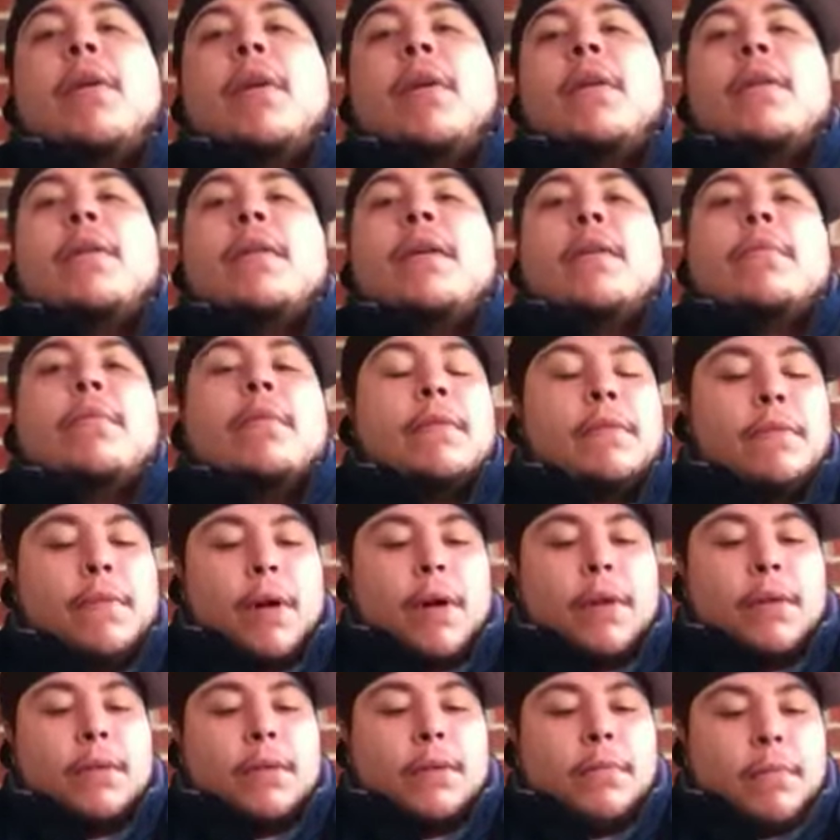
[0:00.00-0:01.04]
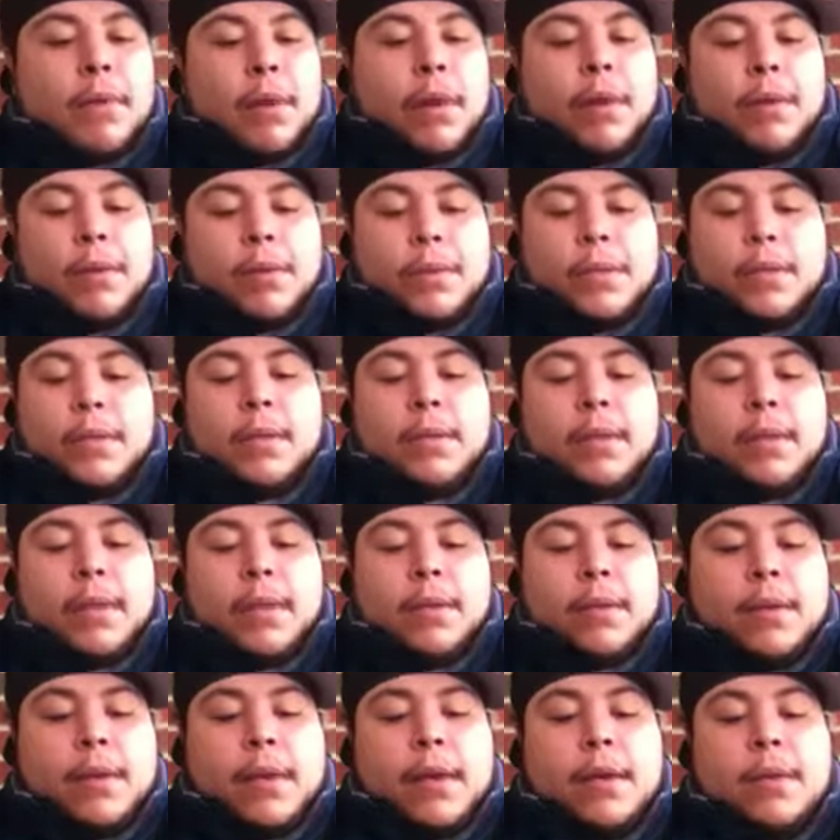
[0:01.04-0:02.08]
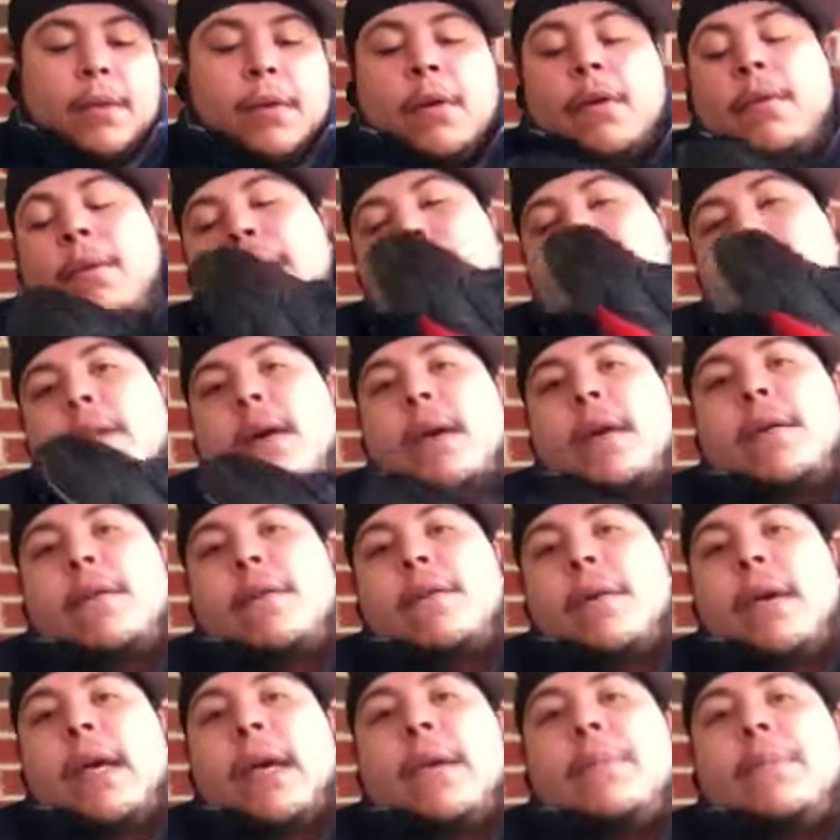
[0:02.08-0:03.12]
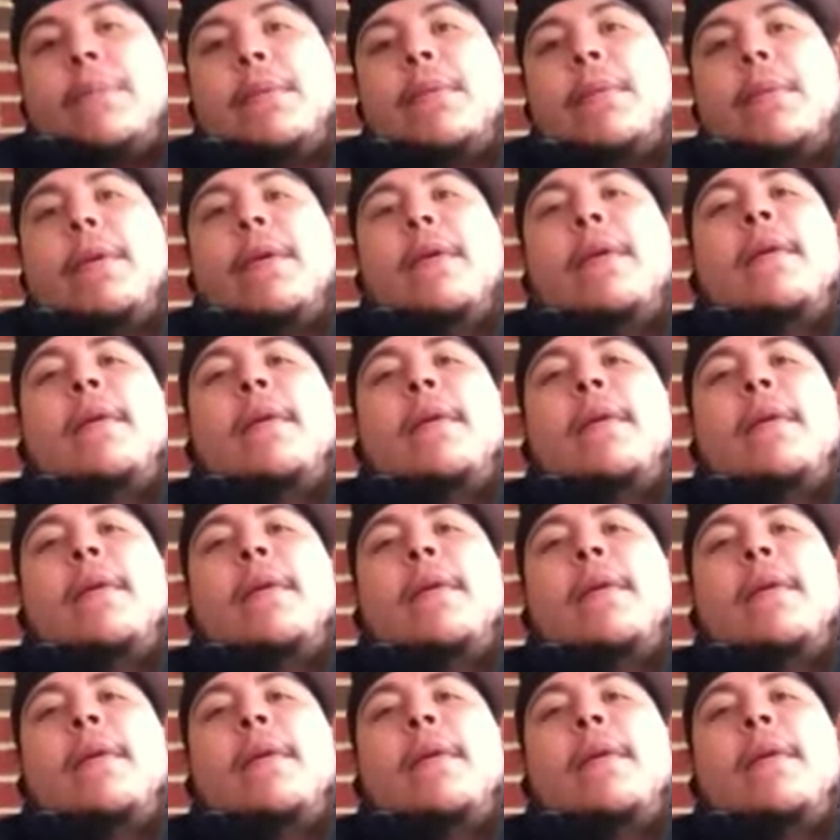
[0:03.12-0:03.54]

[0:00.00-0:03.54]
market that be falling apart and shit like that. No, that's not gonna happen.